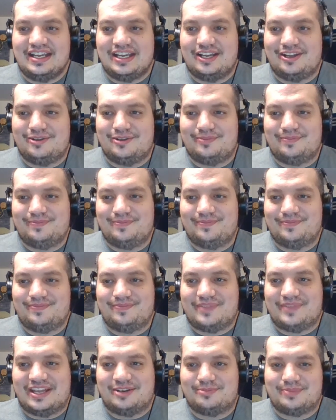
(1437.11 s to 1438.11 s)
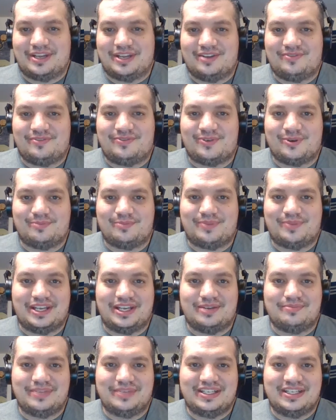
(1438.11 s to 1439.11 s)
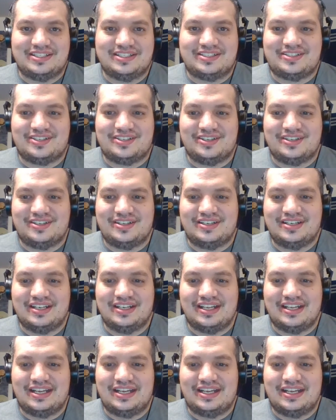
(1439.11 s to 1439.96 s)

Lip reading: That'll be at 4 p.m. Eastern.